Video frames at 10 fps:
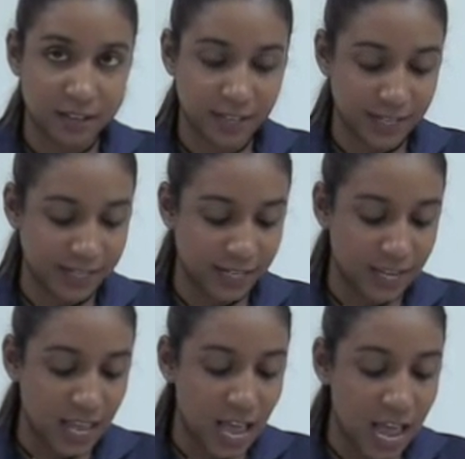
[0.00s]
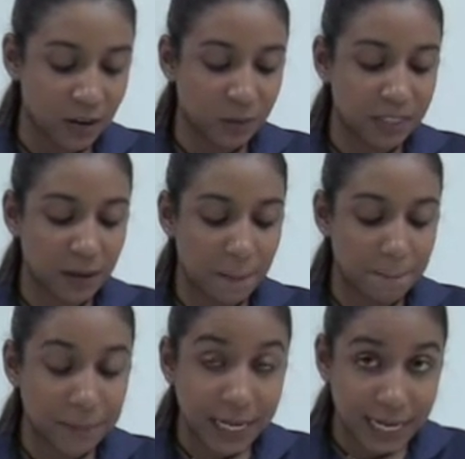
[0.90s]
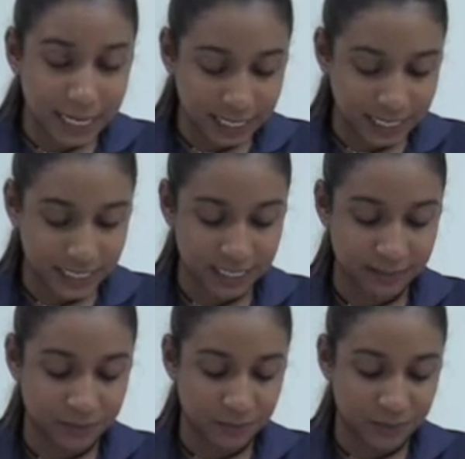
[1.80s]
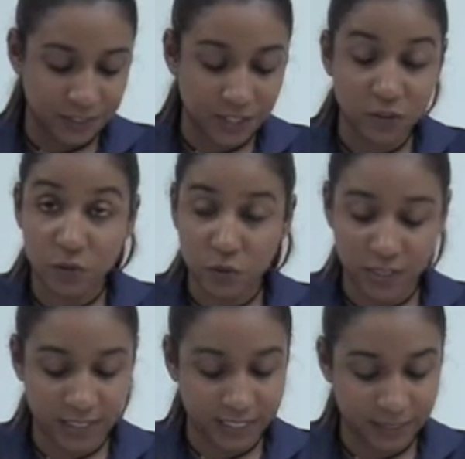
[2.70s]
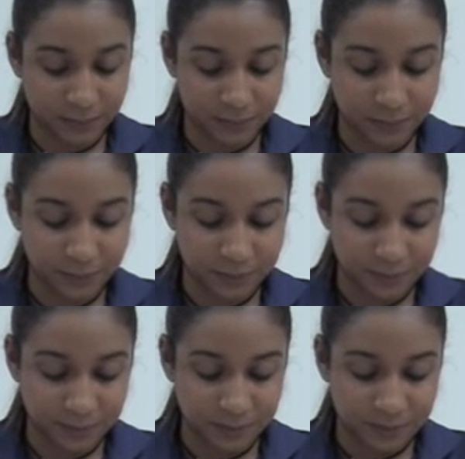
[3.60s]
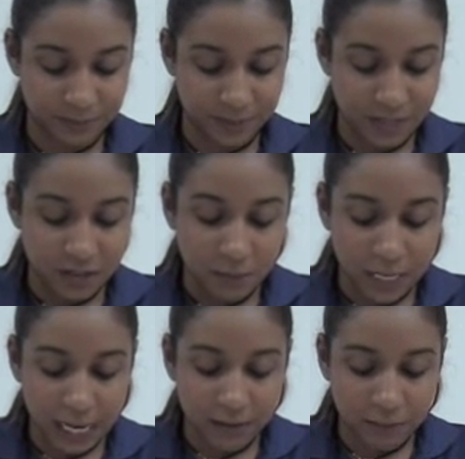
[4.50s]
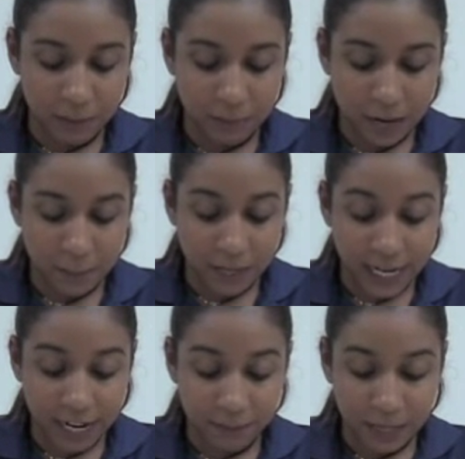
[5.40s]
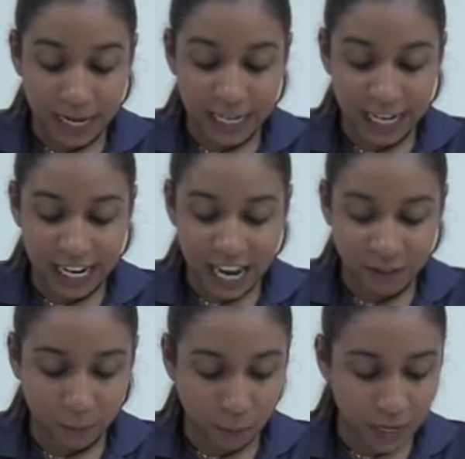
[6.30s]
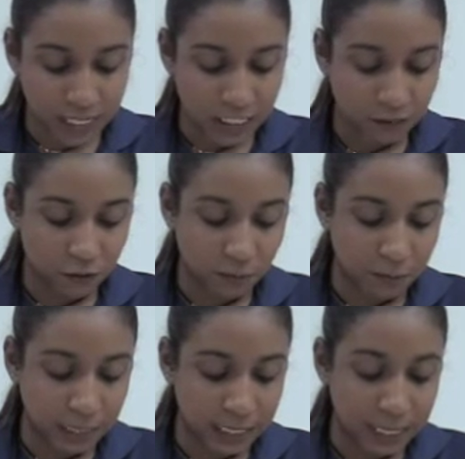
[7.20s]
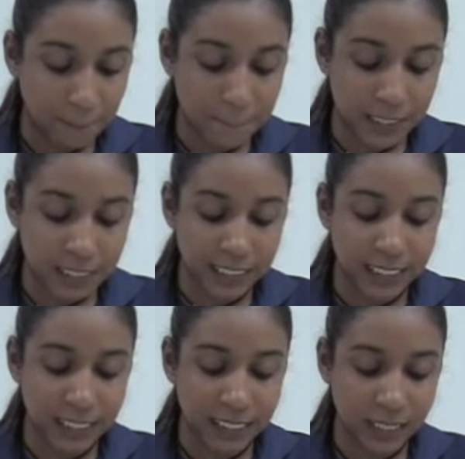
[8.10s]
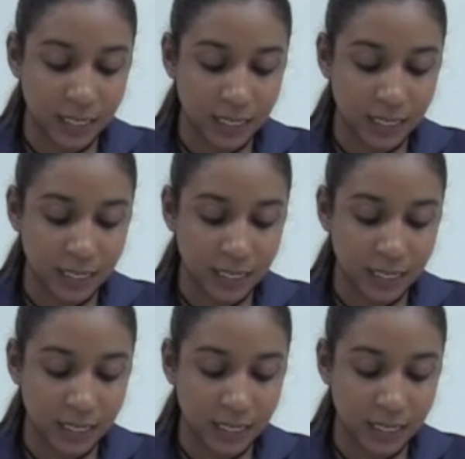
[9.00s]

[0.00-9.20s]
Again, I was blank into trusting him, but I have paid a heavy price for being misled